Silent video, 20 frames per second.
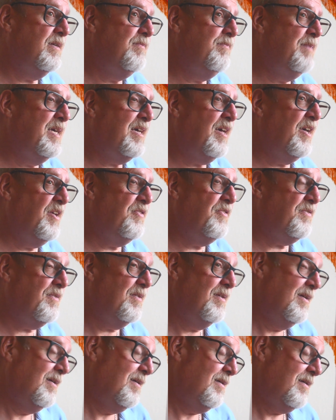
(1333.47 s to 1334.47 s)
because
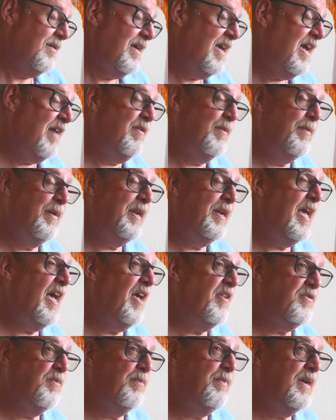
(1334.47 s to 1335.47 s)
everybody
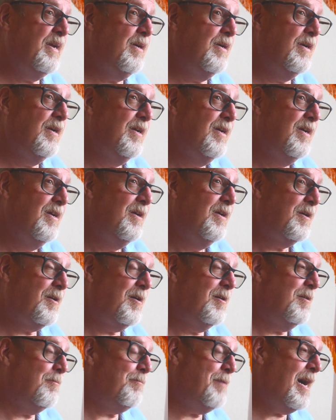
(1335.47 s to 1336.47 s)
has a beard.
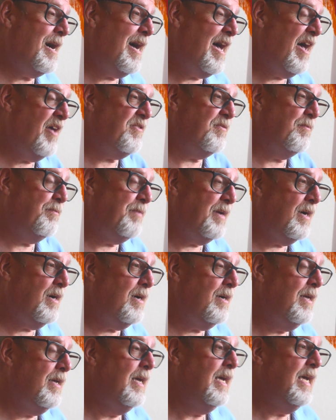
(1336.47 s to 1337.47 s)
Colonel Powell has a beard.
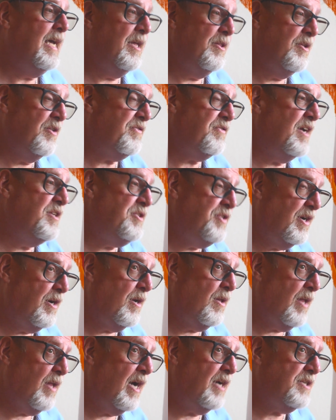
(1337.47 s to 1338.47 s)
He looks like General
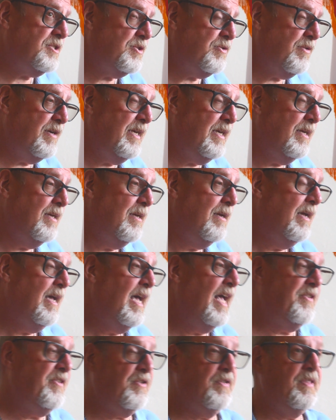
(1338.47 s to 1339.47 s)
Longstreet.
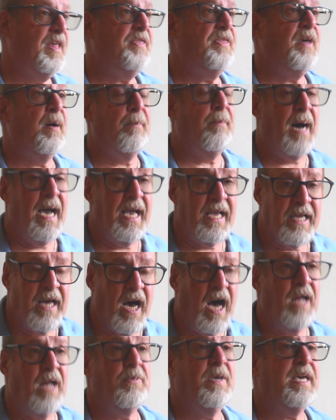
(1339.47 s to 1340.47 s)
And so they thought, my
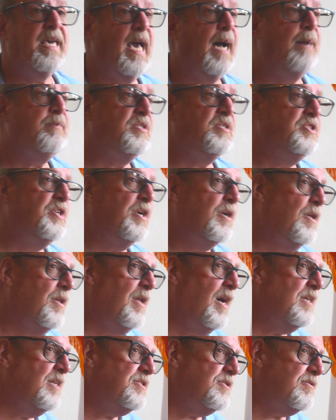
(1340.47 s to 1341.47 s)
God, we captured General
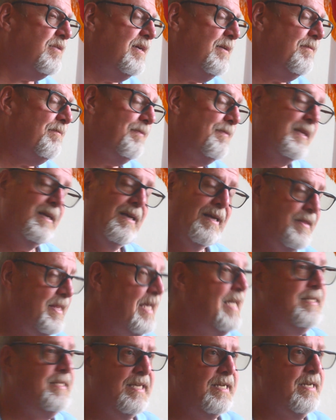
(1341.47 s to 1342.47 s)
Longstreet. They
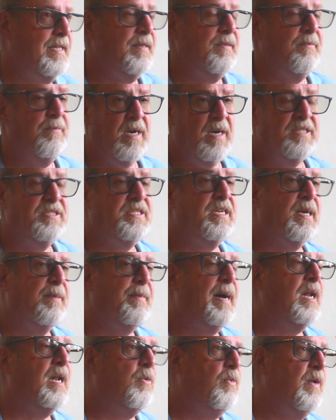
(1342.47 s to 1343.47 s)
didn't, but it took
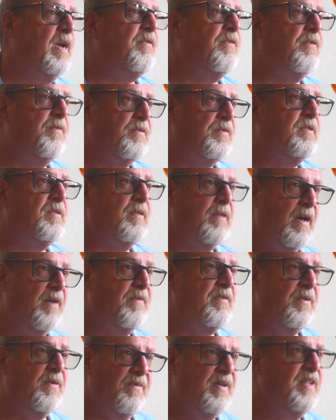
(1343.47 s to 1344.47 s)
about a week of
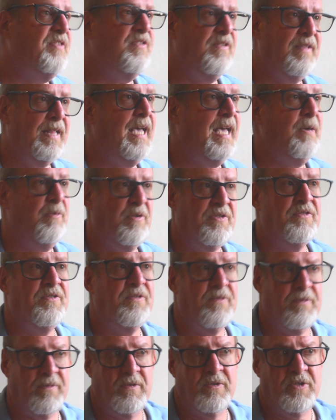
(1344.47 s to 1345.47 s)
convincing that he wasn't
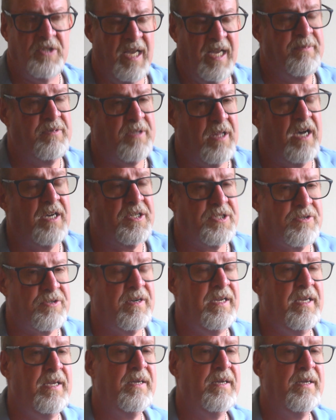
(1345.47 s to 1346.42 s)
James Longstreet.